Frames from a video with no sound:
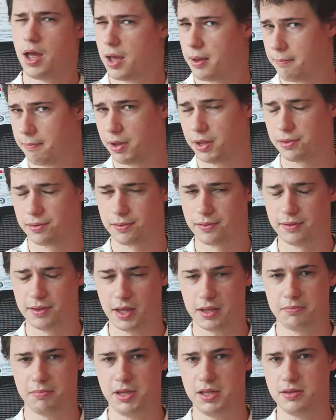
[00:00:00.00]
but
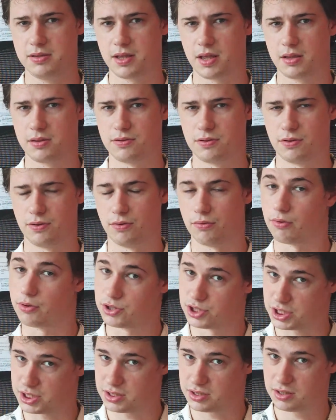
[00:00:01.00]
that means that the
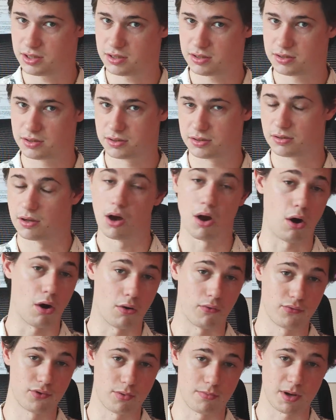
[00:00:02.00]
registers
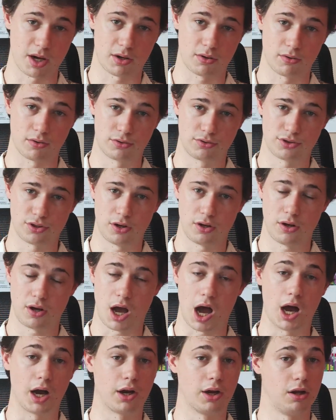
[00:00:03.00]
of your microcontroller
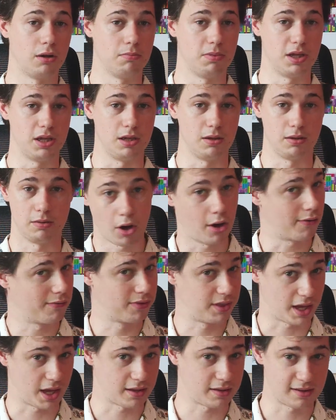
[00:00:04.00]
are going to be of
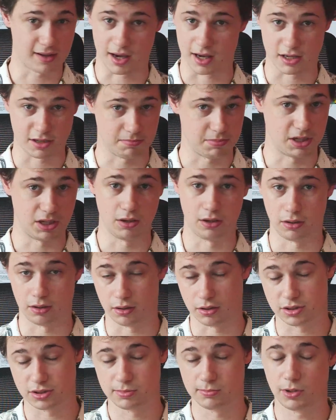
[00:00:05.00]
that size, bigger
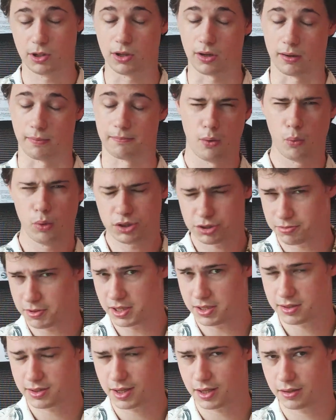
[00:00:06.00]
or smaller, which
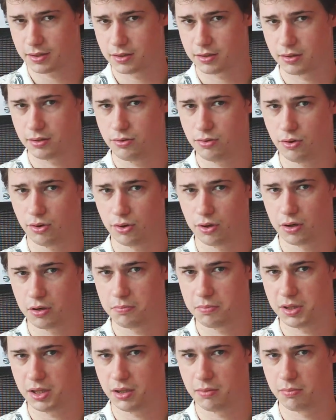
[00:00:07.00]
means that you're going to
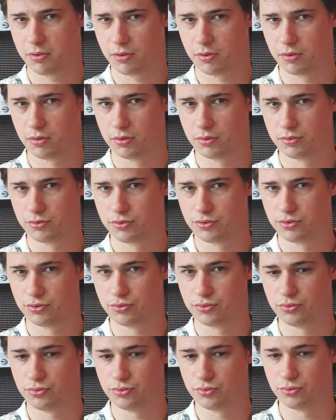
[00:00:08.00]
be able
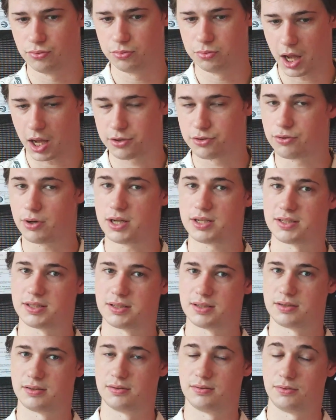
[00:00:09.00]
to
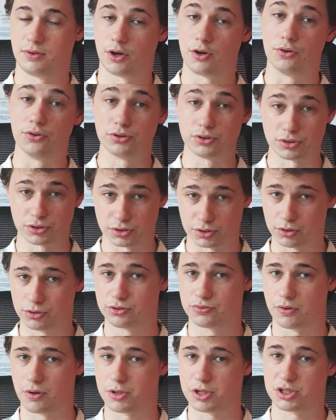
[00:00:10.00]
address, because those
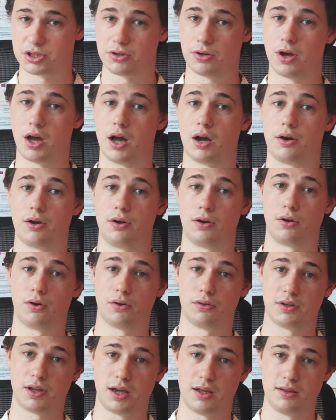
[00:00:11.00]
registers are going to
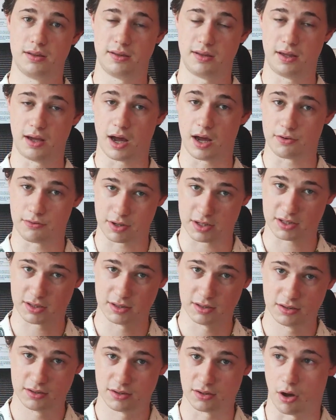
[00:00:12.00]
contain the
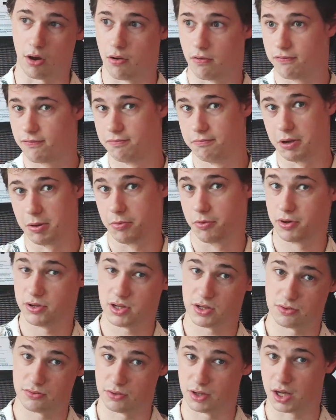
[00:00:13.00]
addresses of memory
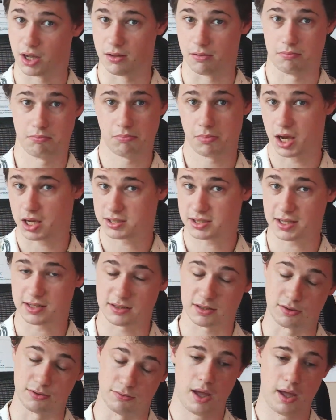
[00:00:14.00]
that you can access
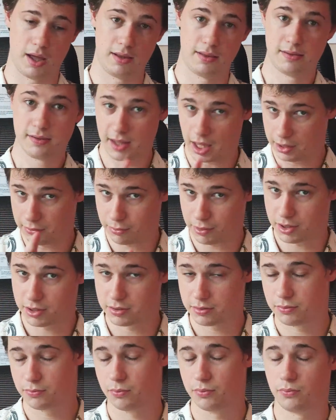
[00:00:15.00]
to. And that
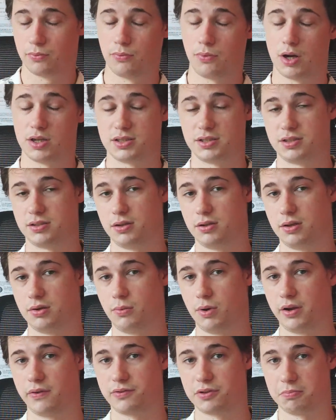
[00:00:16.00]
one was
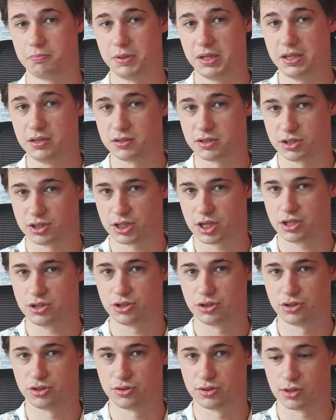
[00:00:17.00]
one of the biggest
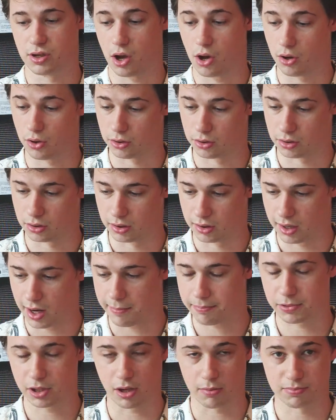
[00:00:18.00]
changes on
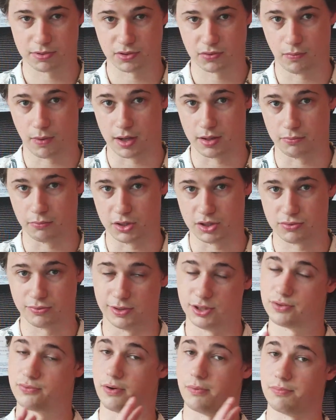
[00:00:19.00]
laptops when we
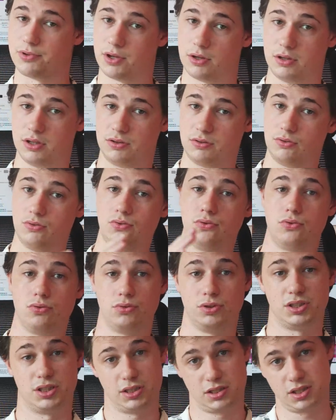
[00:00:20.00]
switched from 32 to
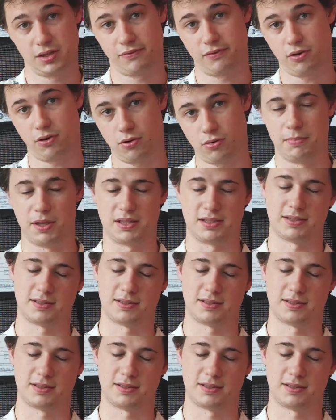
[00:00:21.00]
64 bits.